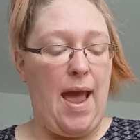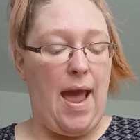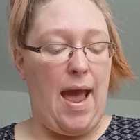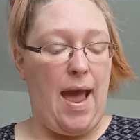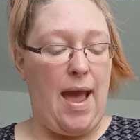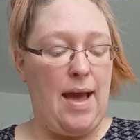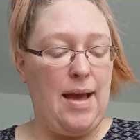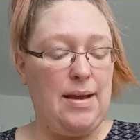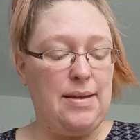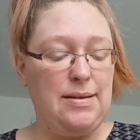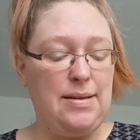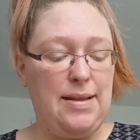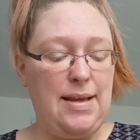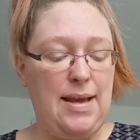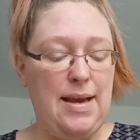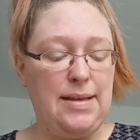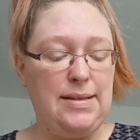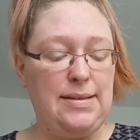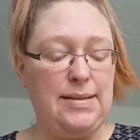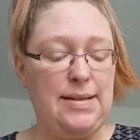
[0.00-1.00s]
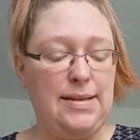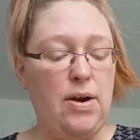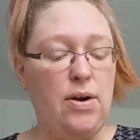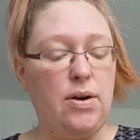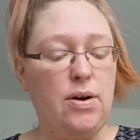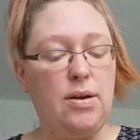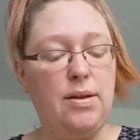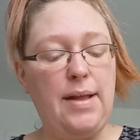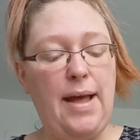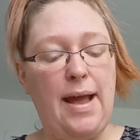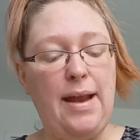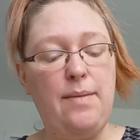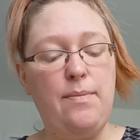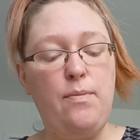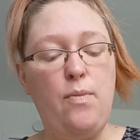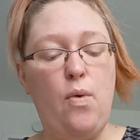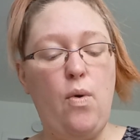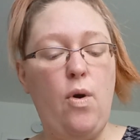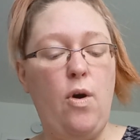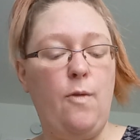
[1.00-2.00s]
and the hysterical and
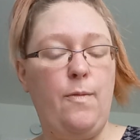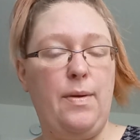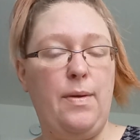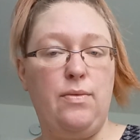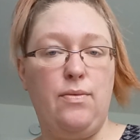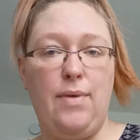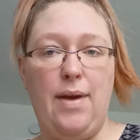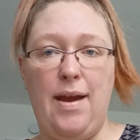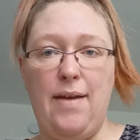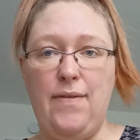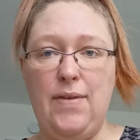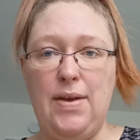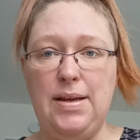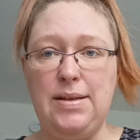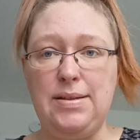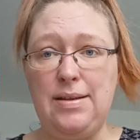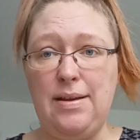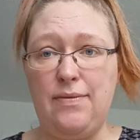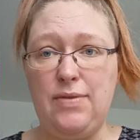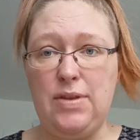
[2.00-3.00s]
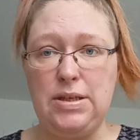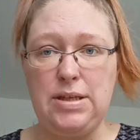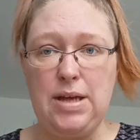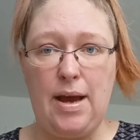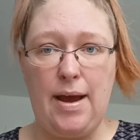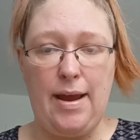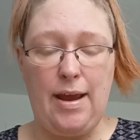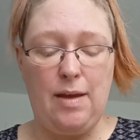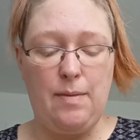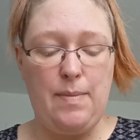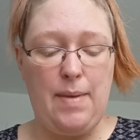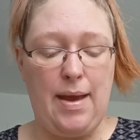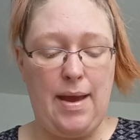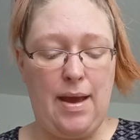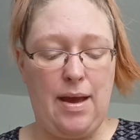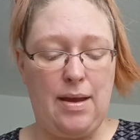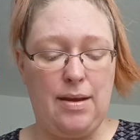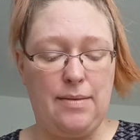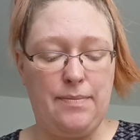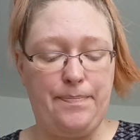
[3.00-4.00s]
morbid ravings of the dying
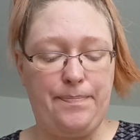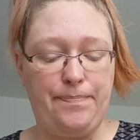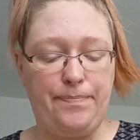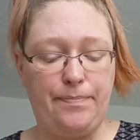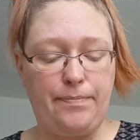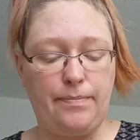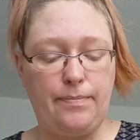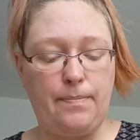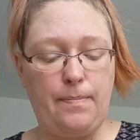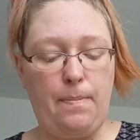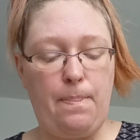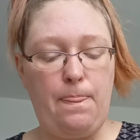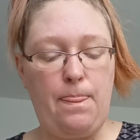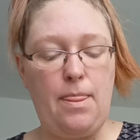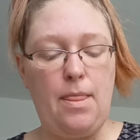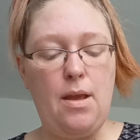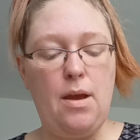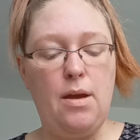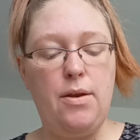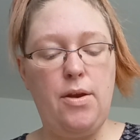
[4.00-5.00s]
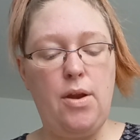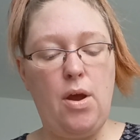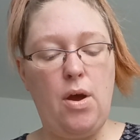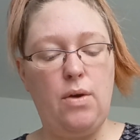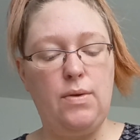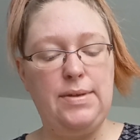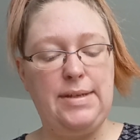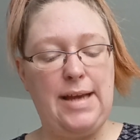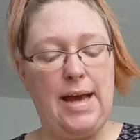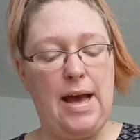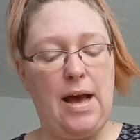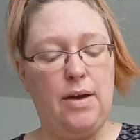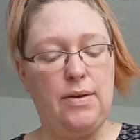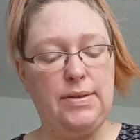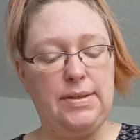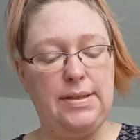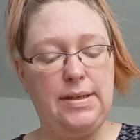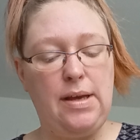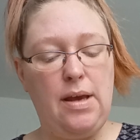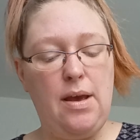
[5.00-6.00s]
man. No
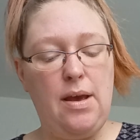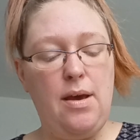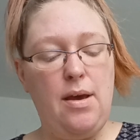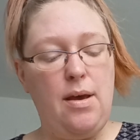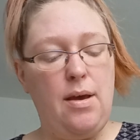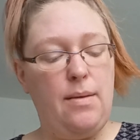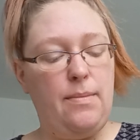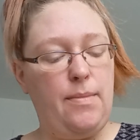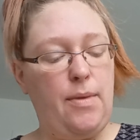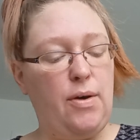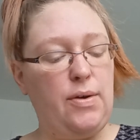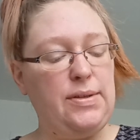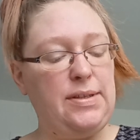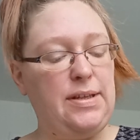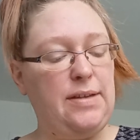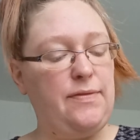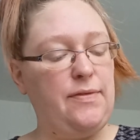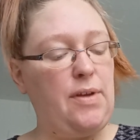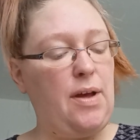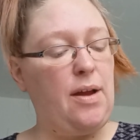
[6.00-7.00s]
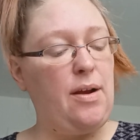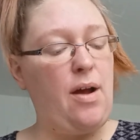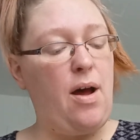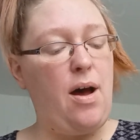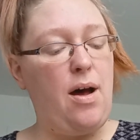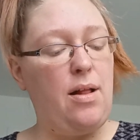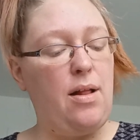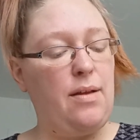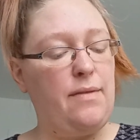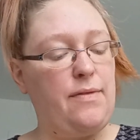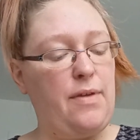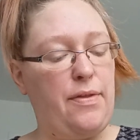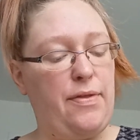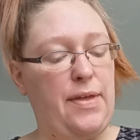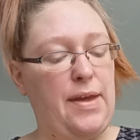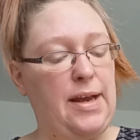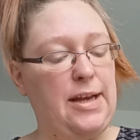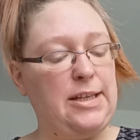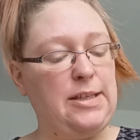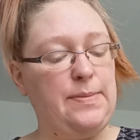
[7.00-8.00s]
doubt, most if not all of the
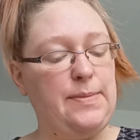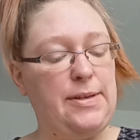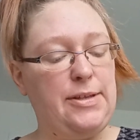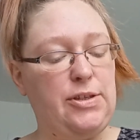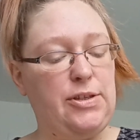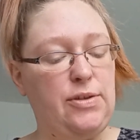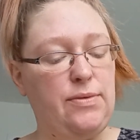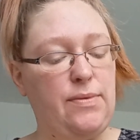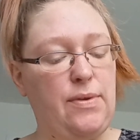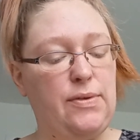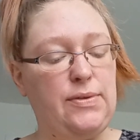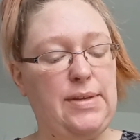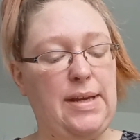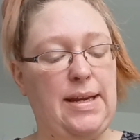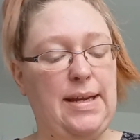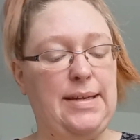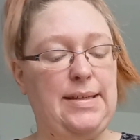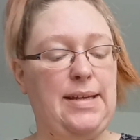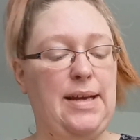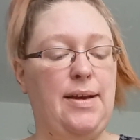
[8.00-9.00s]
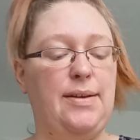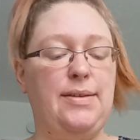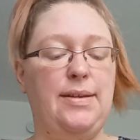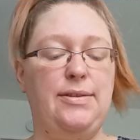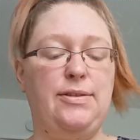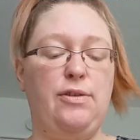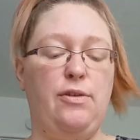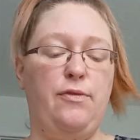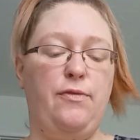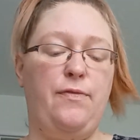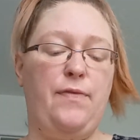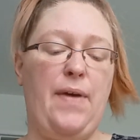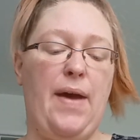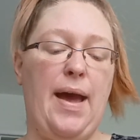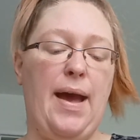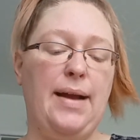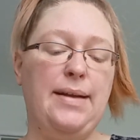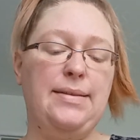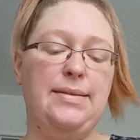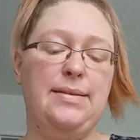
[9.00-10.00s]
things Mr. Rossetti tells us are
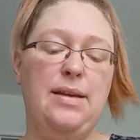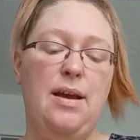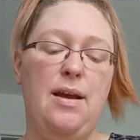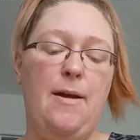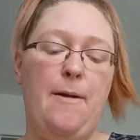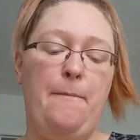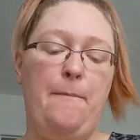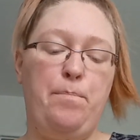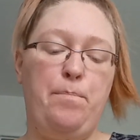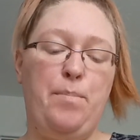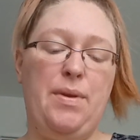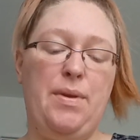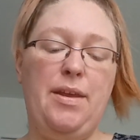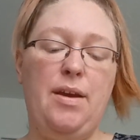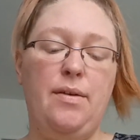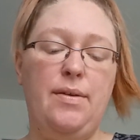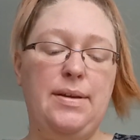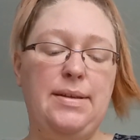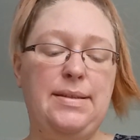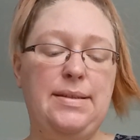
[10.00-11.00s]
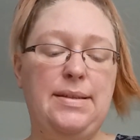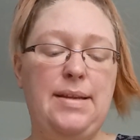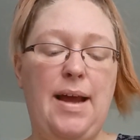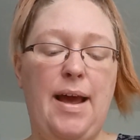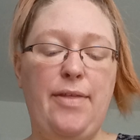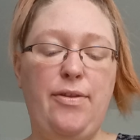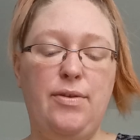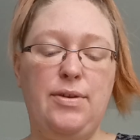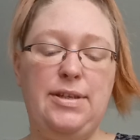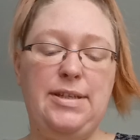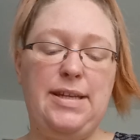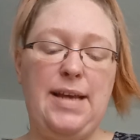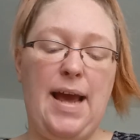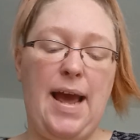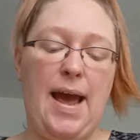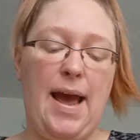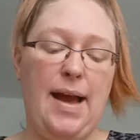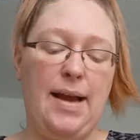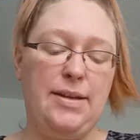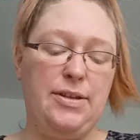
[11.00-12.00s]
facts, but there is neither
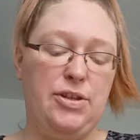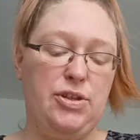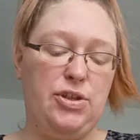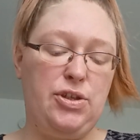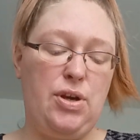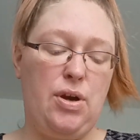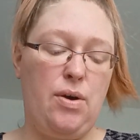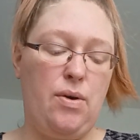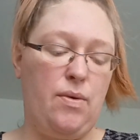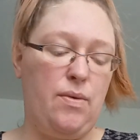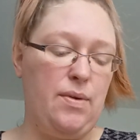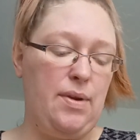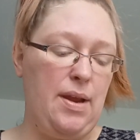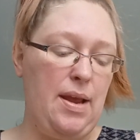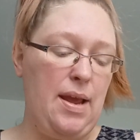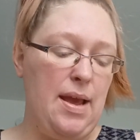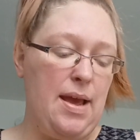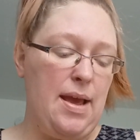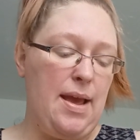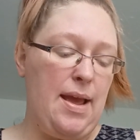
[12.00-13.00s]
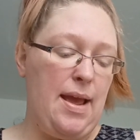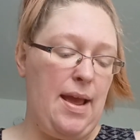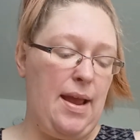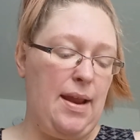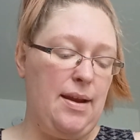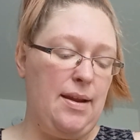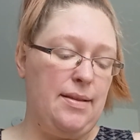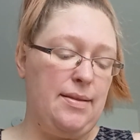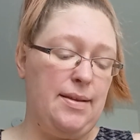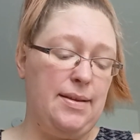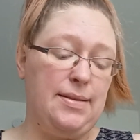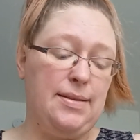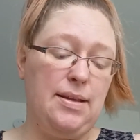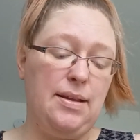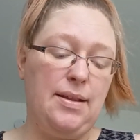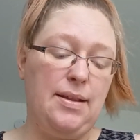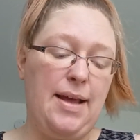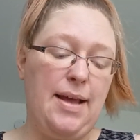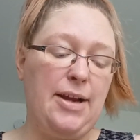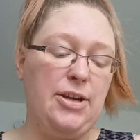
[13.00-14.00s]
tact shown in the
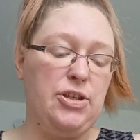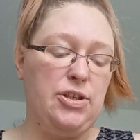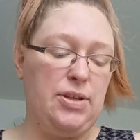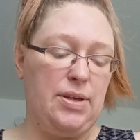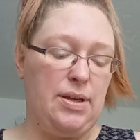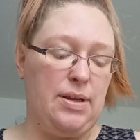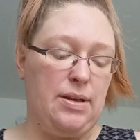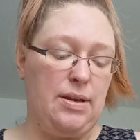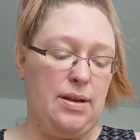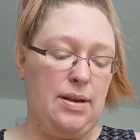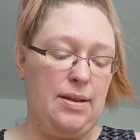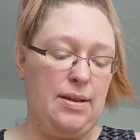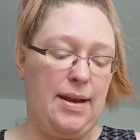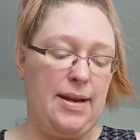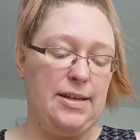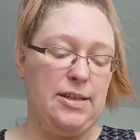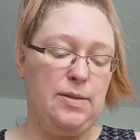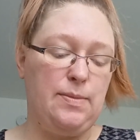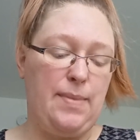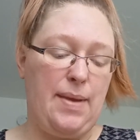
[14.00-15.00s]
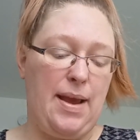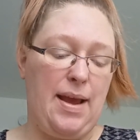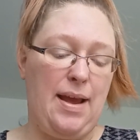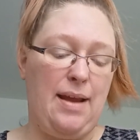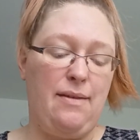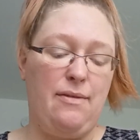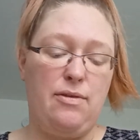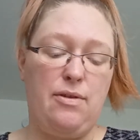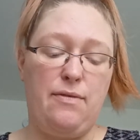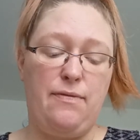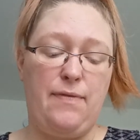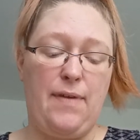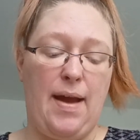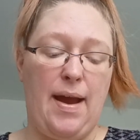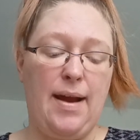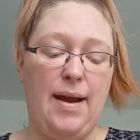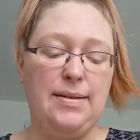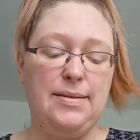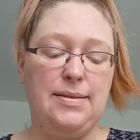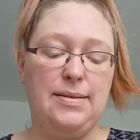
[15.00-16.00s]
selection that is made of the
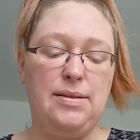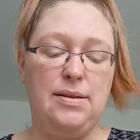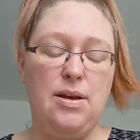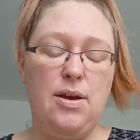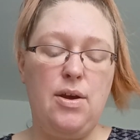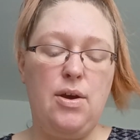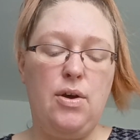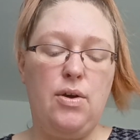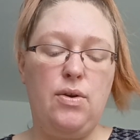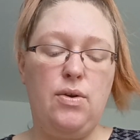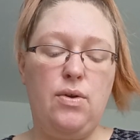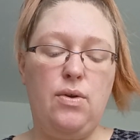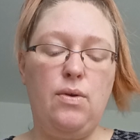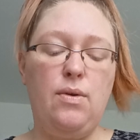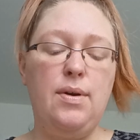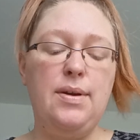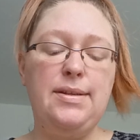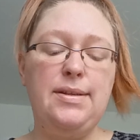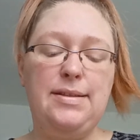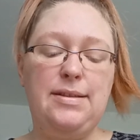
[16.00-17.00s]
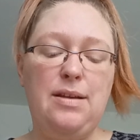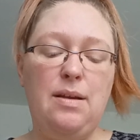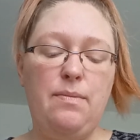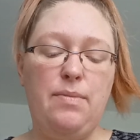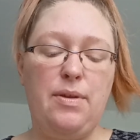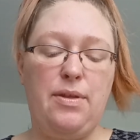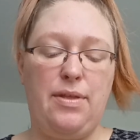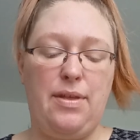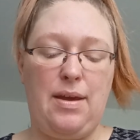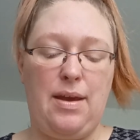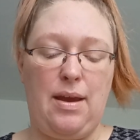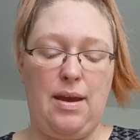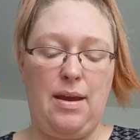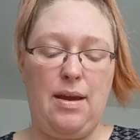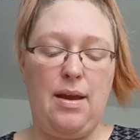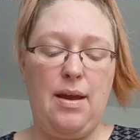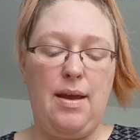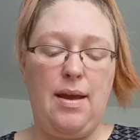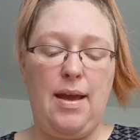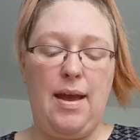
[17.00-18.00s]
facts, nor
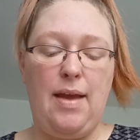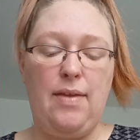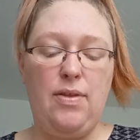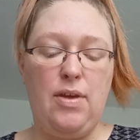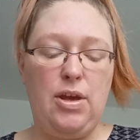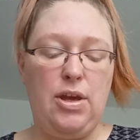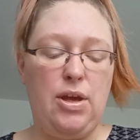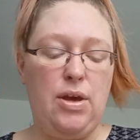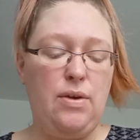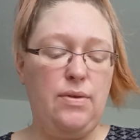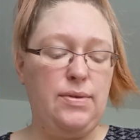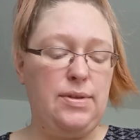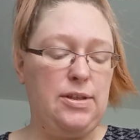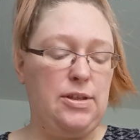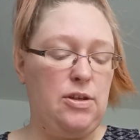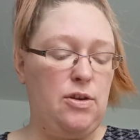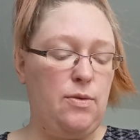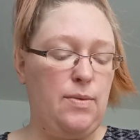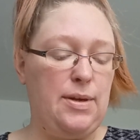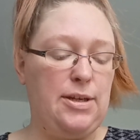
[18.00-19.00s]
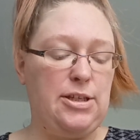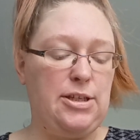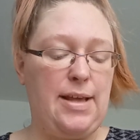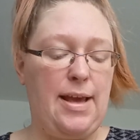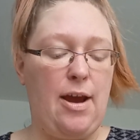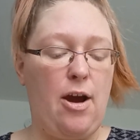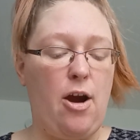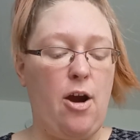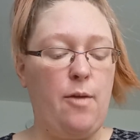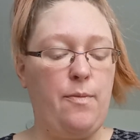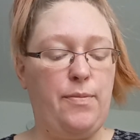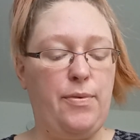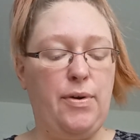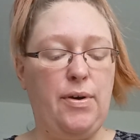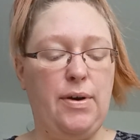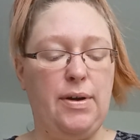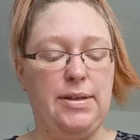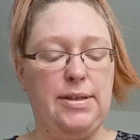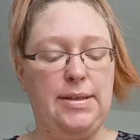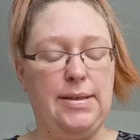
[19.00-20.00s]
sympathy in the use to which they are
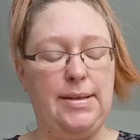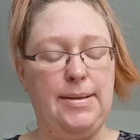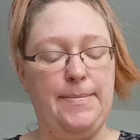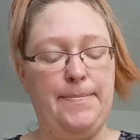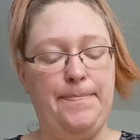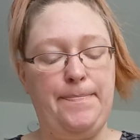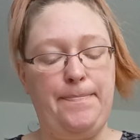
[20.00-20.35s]
put.